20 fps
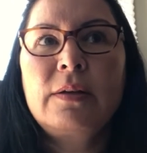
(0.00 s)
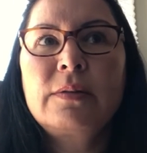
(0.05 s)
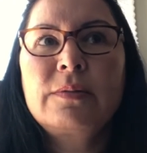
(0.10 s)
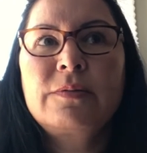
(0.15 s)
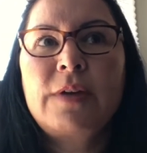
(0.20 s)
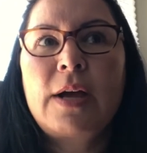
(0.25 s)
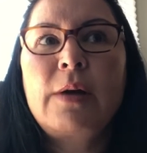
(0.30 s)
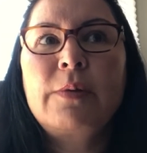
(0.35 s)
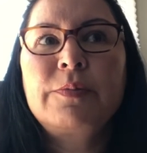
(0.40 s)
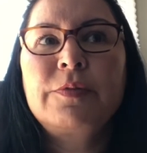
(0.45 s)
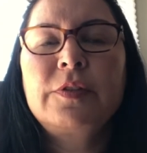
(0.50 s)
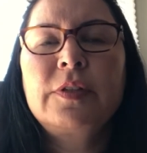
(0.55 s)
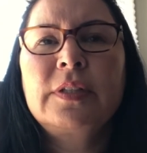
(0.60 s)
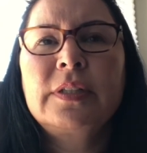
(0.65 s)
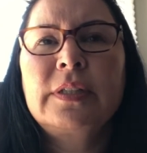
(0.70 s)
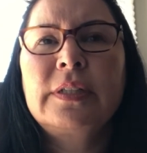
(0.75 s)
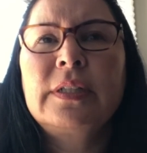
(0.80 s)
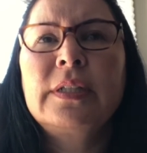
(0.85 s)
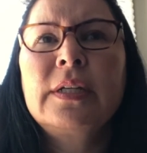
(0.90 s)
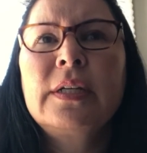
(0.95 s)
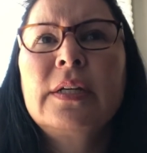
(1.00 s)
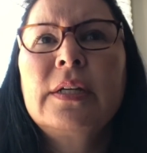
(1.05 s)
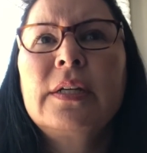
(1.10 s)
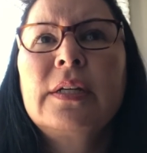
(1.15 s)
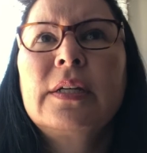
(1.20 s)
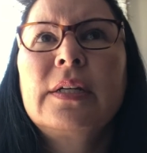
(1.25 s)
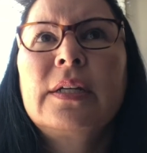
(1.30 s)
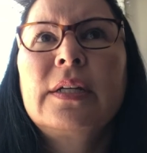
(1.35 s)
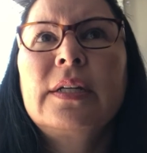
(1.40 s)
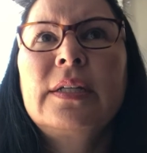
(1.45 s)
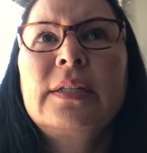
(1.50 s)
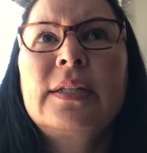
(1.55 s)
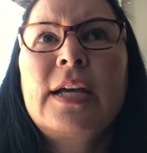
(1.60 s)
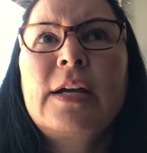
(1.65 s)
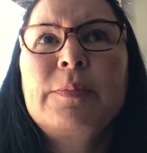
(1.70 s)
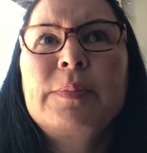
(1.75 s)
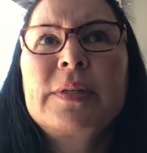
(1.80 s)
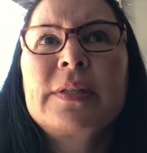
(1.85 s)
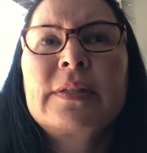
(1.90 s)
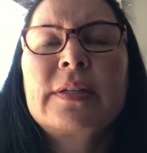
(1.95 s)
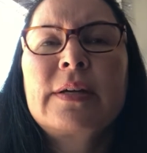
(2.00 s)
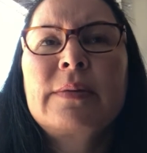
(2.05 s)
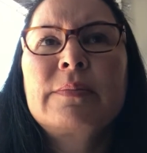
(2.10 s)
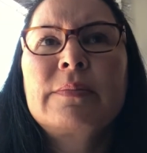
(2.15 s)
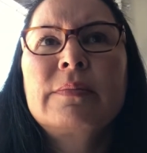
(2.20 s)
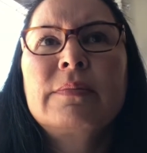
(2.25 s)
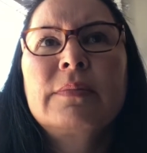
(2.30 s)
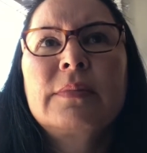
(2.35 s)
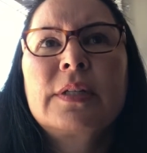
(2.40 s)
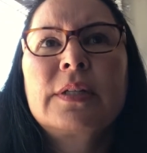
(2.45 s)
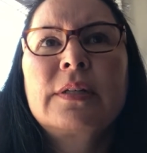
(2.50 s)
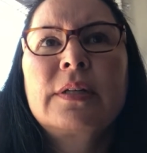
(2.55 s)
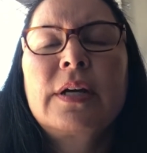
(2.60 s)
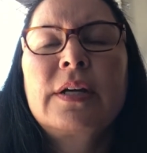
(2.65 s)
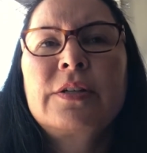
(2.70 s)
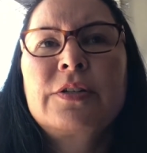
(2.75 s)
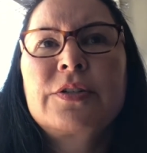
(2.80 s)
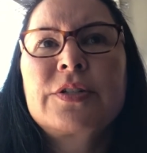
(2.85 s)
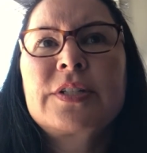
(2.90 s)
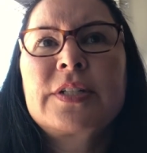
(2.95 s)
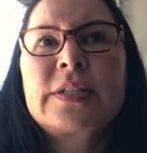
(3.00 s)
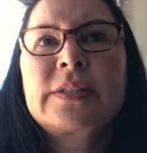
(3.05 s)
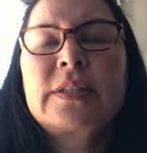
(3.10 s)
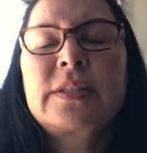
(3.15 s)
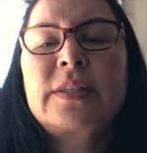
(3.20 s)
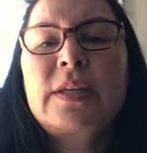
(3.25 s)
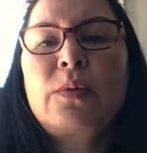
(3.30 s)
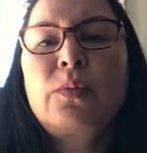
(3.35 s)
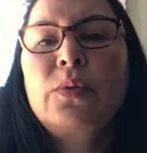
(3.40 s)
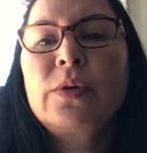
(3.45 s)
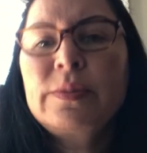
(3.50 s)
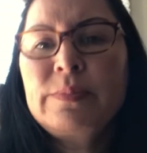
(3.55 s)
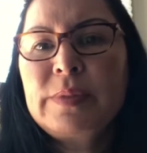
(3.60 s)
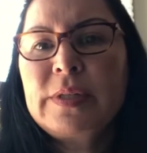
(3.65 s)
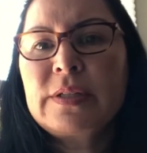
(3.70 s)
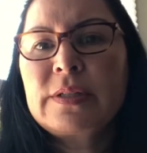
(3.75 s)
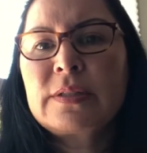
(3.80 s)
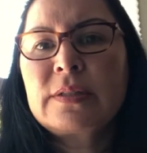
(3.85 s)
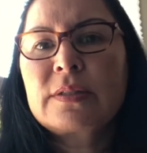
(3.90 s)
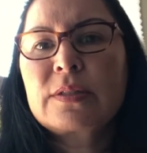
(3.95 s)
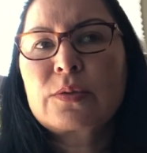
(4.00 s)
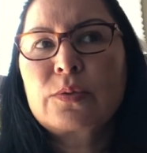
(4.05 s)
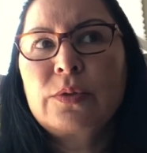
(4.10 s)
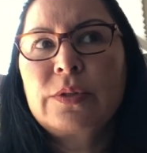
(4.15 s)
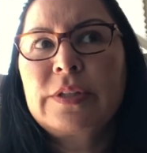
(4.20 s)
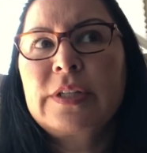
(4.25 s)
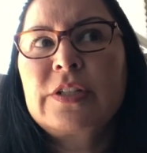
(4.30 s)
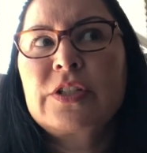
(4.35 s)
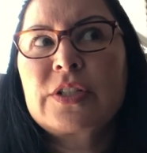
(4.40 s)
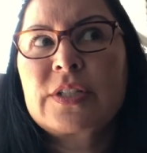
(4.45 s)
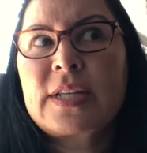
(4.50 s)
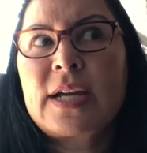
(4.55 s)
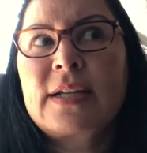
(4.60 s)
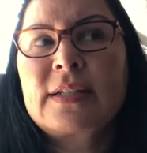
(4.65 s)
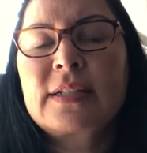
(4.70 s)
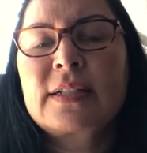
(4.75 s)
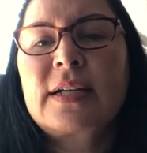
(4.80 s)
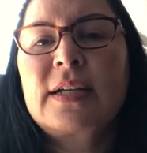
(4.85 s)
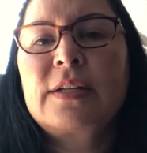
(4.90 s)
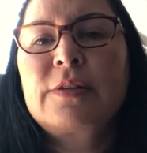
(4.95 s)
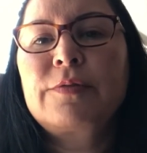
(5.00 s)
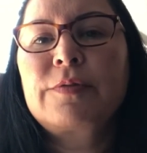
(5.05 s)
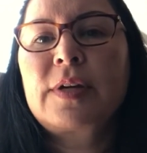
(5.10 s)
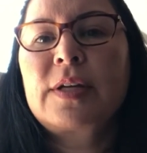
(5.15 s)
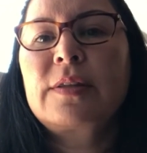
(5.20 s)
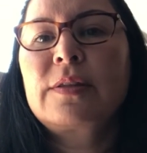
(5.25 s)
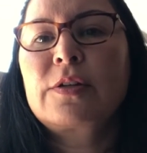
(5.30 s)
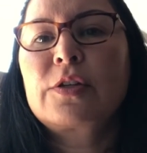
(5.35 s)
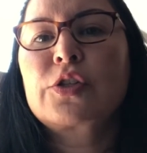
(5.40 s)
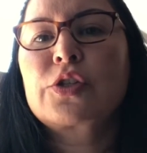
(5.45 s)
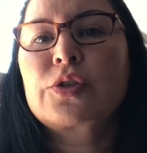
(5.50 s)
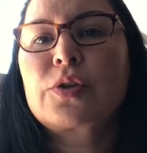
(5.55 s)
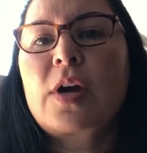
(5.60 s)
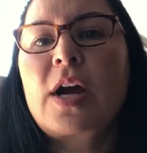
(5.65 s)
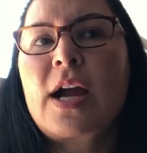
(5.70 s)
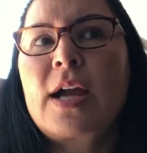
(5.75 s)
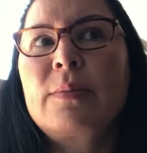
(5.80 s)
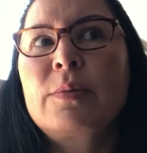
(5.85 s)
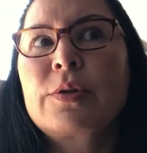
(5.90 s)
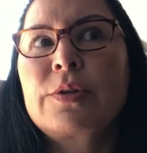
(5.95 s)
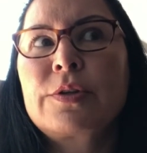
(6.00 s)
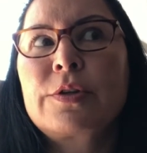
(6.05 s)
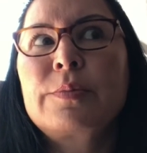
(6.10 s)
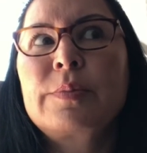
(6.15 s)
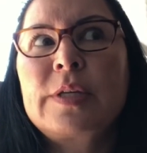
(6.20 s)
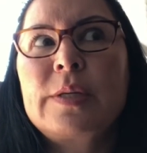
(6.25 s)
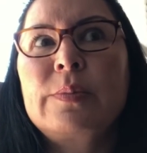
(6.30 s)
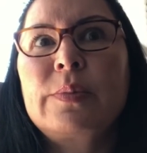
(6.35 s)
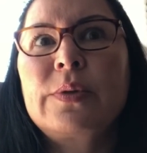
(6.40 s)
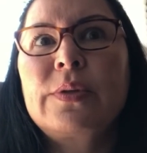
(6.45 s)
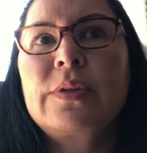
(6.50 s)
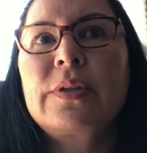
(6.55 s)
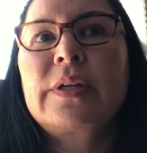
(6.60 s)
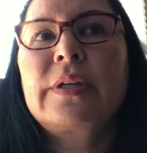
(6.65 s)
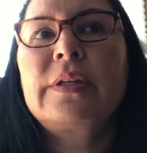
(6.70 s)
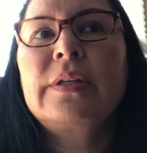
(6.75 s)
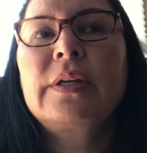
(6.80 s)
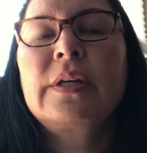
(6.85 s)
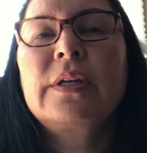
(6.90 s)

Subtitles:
helpful in helping them understand that they would be at school. They just had to kind of find their tribe or their people that